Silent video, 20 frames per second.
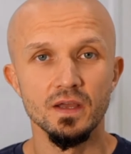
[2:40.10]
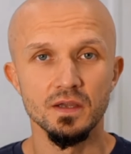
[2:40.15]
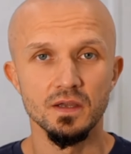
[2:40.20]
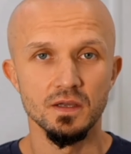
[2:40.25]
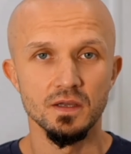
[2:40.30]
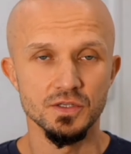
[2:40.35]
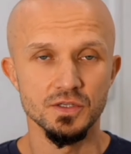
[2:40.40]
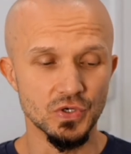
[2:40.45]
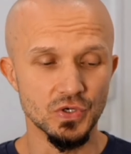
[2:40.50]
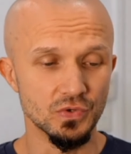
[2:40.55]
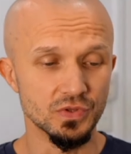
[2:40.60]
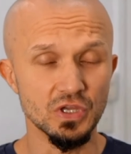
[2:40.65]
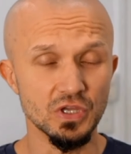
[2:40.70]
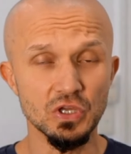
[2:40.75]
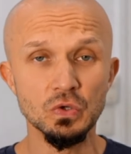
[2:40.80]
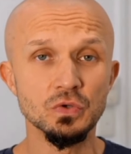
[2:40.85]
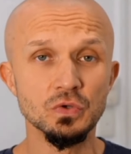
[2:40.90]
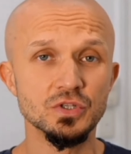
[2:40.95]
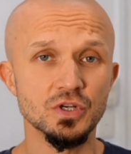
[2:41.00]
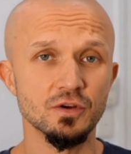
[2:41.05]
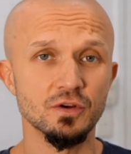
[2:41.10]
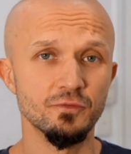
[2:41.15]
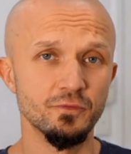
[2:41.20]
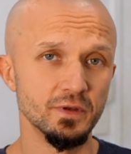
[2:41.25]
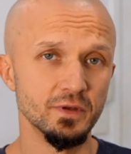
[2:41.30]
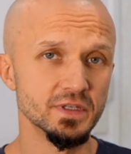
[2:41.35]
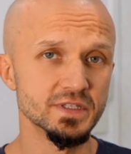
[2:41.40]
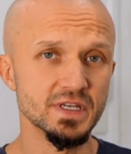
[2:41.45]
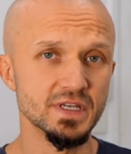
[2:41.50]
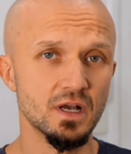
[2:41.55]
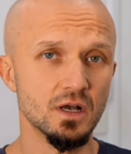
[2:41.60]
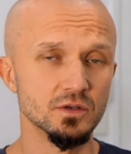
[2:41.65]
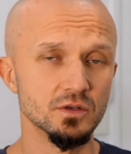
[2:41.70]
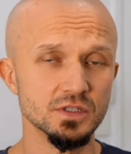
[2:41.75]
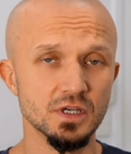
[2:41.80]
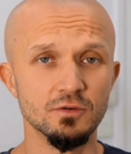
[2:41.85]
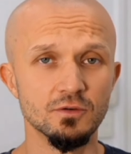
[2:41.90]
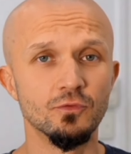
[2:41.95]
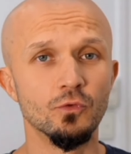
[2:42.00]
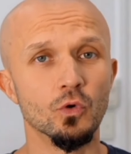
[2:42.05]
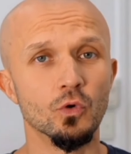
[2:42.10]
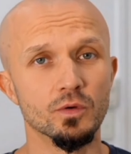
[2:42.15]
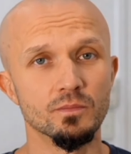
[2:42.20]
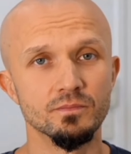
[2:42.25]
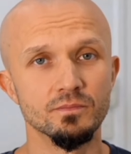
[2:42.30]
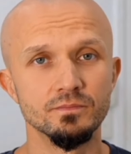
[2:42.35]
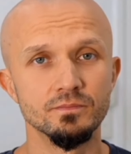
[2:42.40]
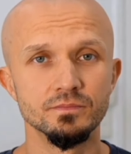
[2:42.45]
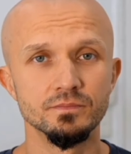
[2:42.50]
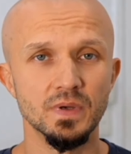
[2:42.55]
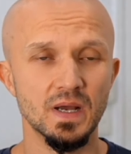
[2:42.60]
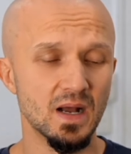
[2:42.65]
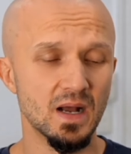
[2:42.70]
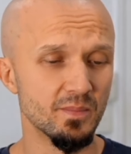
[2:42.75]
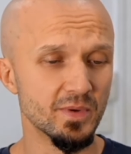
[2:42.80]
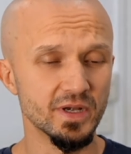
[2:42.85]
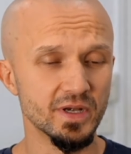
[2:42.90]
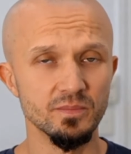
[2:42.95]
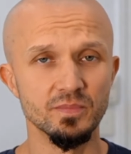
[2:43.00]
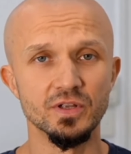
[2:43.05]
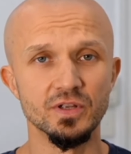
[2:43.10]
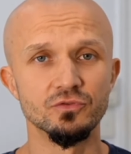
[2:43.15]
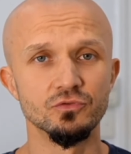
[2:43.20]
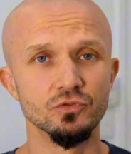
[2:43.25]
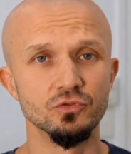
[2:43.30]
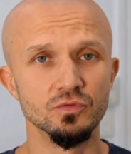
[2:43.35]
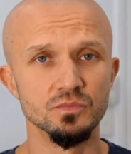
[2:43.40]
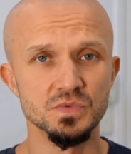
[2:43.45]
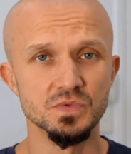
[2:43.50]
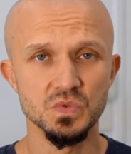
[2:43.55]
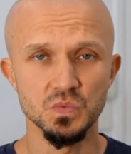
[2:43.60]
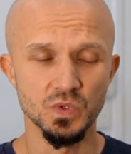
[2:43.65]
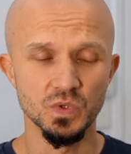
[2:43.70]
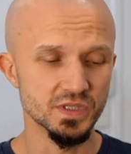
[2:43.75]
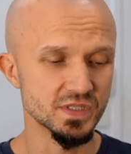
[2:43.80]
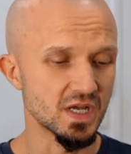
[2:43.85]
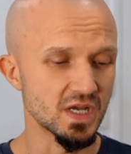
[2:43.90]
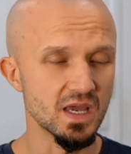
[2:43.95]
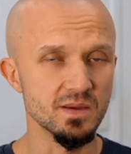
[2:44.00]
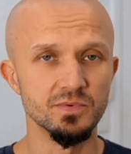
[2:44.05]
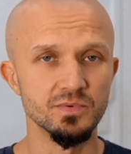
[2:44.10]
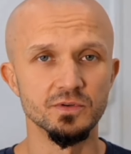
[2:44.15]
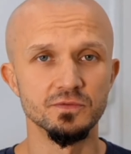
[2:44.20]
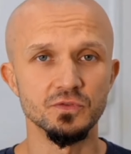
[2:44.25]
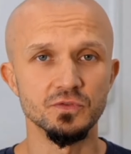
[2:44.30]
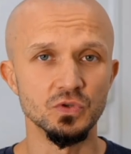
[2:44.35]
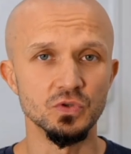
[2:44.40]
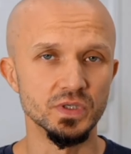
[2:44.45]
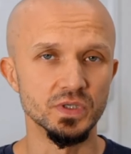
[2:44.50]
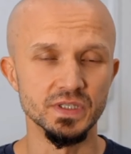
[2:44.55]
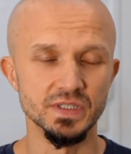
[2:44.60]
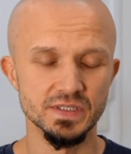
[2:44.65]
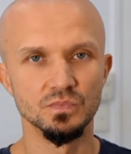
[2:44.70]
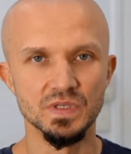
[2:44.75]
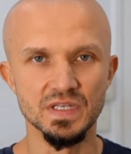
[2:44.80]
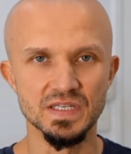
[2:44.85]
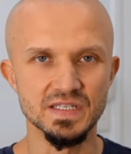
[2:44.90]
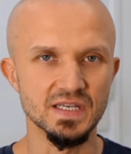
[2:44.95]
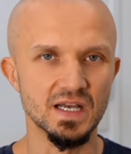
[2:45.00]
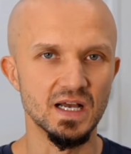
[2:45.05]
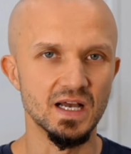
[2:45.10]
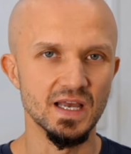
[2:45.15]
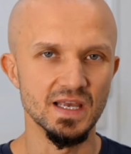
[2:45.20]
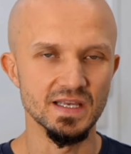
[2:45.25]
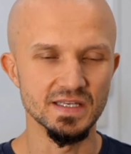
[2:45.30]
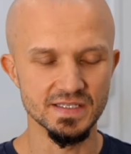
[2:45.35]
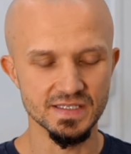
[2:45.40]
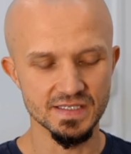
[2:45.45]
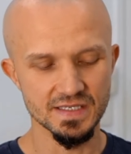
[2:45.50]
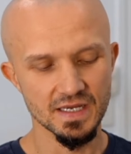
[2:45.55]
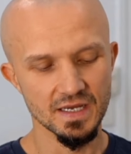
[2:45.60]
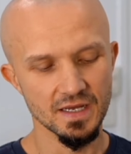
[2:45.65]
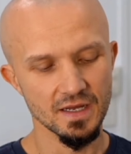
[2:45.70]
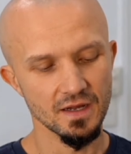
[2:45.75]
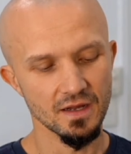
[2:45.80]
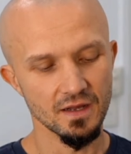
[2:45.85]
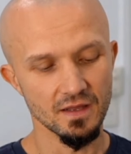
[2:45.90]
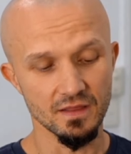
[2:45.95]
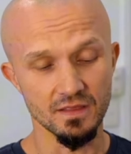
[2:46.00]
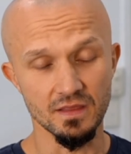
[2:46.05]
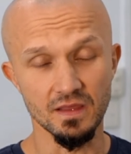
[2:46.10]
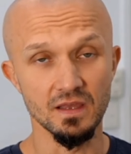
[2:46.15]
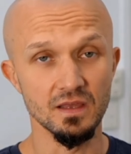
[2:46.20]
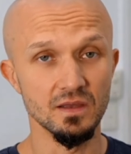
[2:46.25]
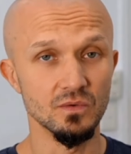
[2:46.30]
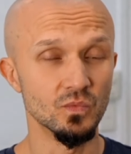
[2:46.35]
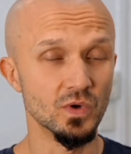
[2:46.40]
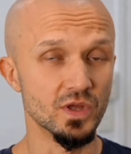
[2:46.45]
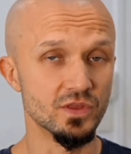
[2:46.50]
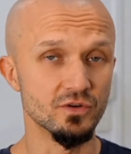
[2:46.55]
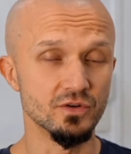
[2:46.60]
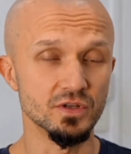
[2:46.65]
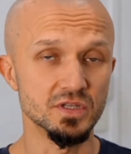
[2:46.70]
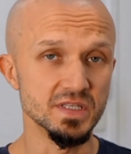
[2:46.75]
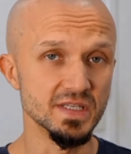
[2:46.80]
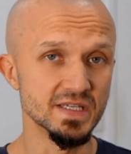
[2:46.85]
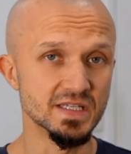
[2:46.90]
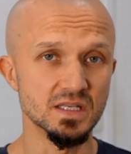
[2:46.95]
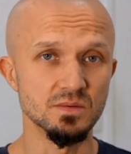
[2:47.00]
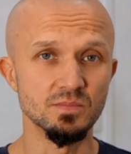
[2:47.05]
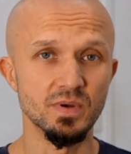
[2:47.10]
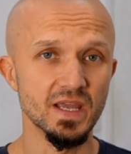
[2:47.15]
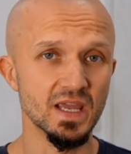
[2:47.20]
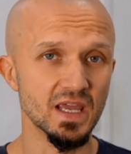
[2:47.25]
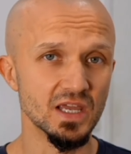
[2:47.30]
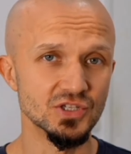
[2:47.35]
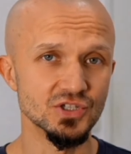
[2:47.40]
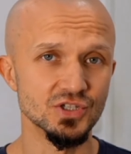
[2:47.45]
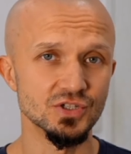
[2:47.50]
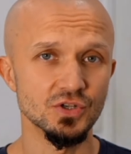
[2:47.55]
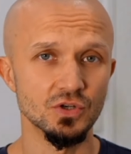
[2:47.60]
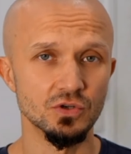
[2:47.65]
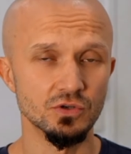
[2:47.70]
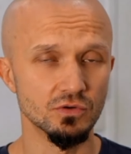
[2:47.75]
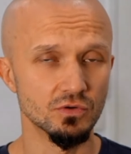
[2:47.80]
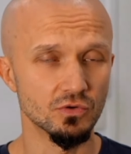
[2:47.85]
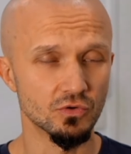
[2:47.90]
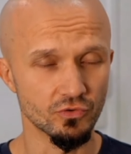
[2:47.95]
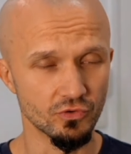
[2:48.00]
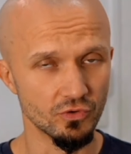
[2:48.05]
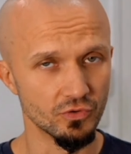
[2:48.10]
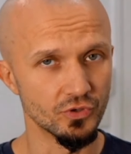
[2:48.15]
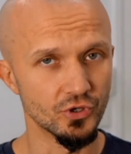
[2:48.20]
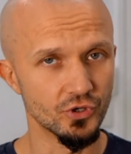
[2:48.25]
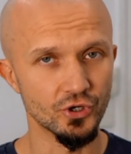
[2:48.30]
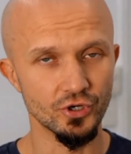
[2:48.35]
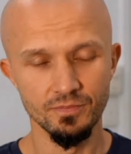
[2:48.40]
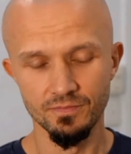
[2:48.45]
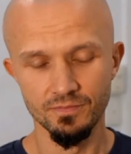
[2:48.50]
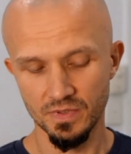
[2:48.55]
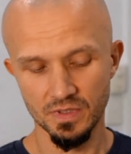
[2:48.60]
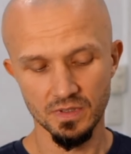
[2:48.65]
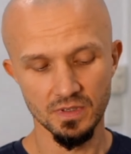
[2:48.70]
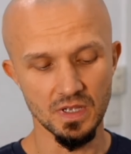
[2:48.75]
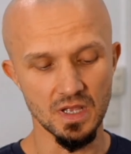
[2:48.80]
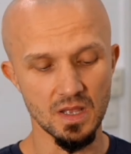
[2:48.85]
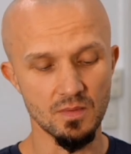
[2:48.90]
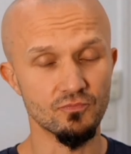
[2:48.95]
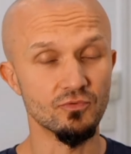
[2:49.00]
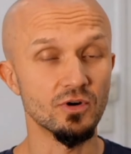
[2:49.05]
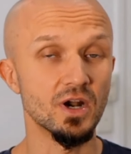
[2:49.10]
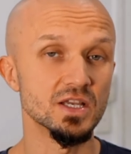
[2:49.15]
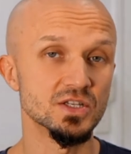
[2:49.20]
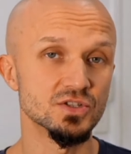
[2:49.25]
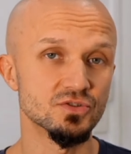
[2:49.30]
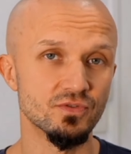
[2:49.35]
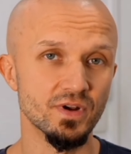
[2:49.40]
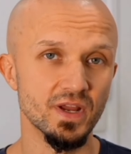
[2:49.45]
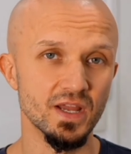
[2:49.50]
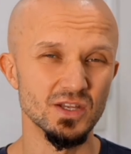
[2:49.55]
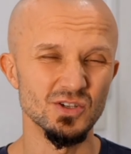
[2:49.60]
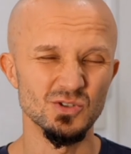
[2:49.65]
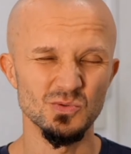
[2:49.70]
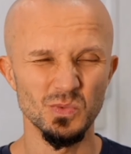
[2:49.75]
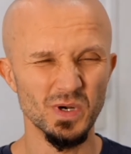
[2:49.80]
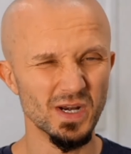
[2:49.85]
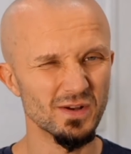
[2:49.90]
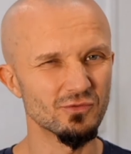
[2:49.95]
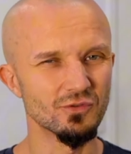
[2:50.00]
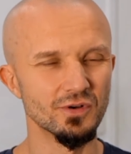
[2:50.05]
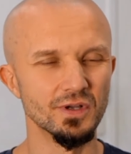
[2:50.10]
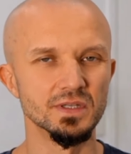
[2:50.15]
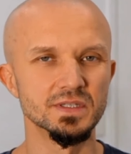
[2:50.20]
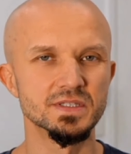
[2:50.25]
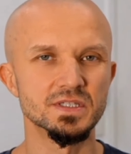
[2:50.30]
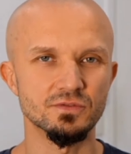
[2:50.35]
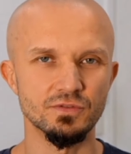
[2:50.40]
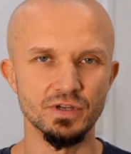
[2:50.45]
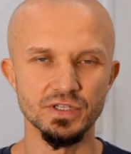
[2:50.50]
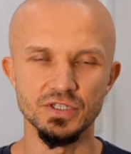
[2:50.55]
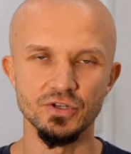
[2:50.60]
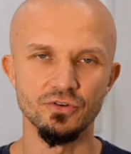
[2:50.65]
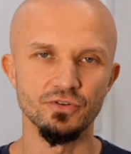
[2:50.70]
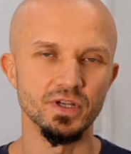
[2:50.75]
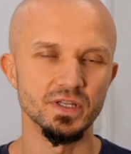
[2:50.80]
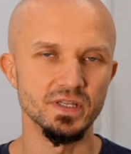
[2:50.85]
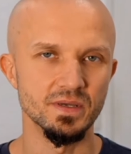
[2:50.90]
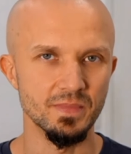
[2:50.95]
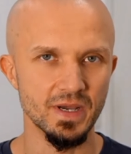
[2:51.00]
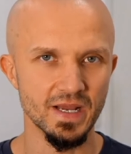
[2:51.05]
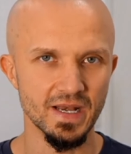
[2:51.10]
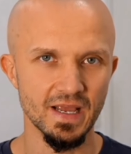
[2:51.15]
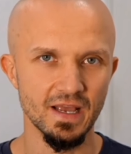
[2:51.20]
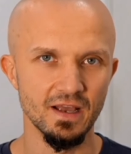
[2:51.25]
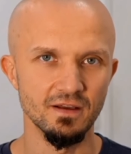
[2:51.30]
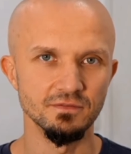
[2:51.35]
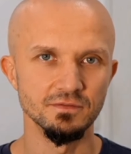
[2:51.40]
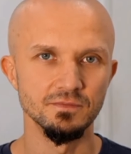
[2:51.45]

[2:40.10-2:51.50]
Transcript: So the user fills out a form. How many bedrooms, what type of unit, the size, whether it's listed by agent or owner, price range, whatever else criteria they might have.